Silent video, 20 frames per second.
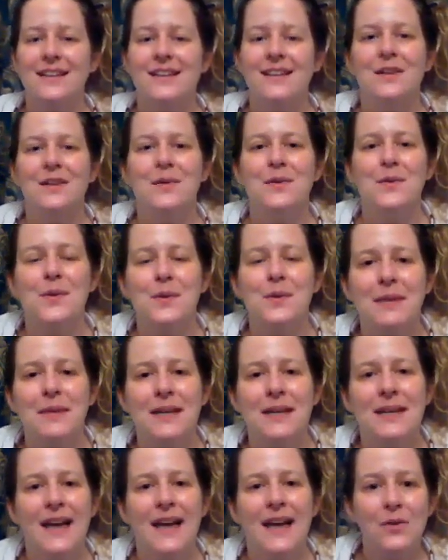you know what I
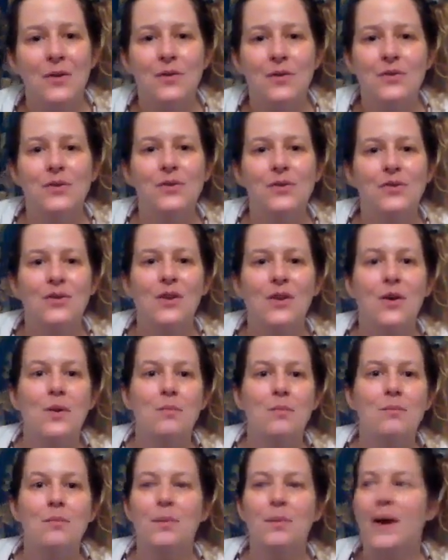mean, out of the
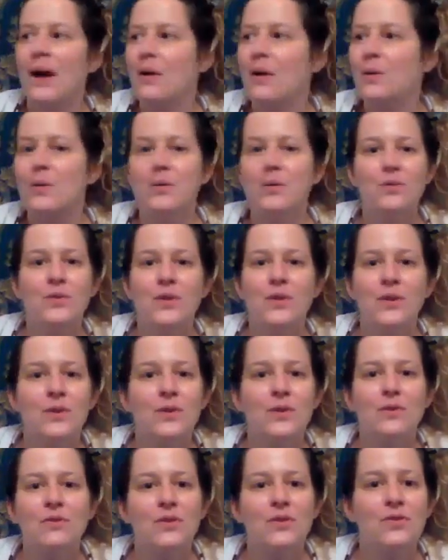slump, out of
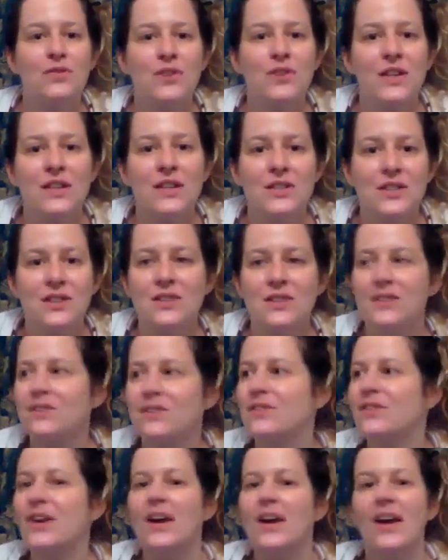the
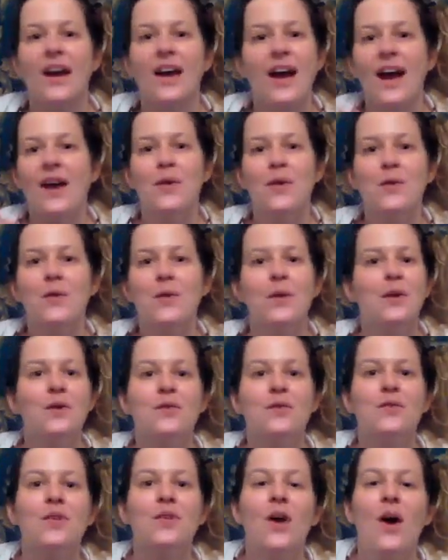restrictions, out,
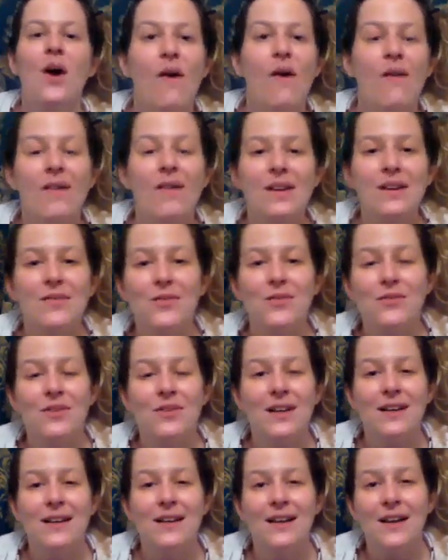because I never
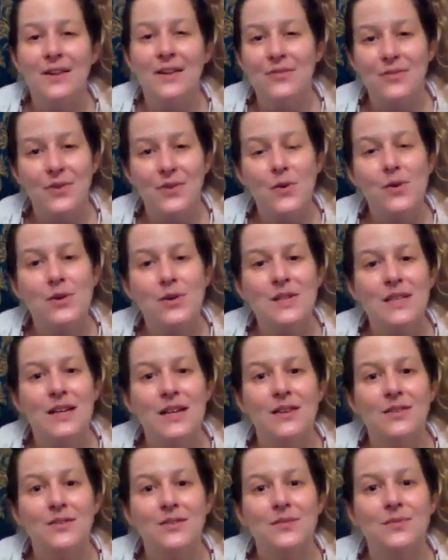really left
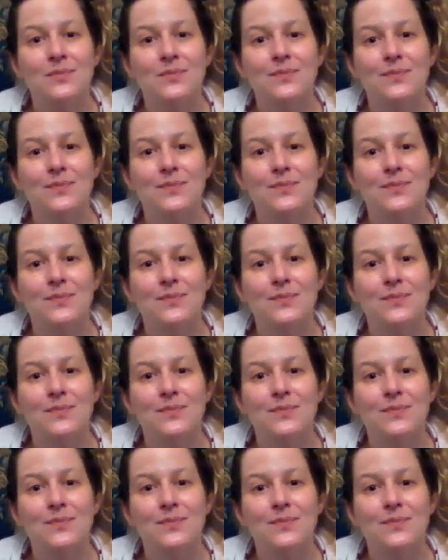lockdown.